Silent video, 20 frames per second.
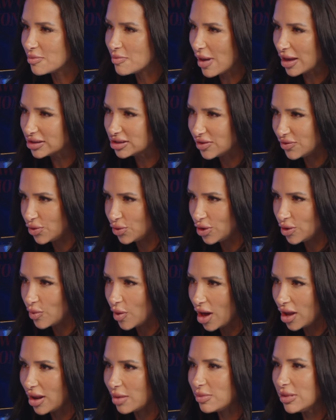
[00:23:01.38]
the best of who
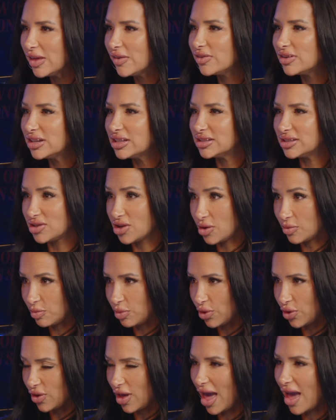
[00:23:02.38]
you are? Let me give an
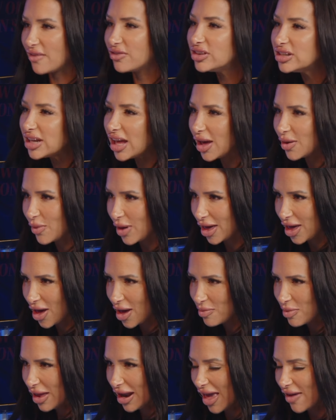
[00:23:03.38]
example. Every day I wake
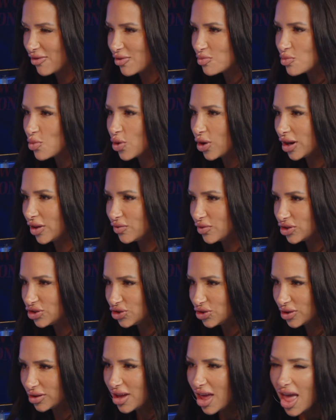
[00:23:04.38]
up and yes. I have a morning
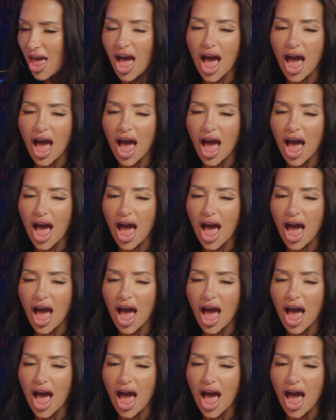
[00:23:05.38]
ritual.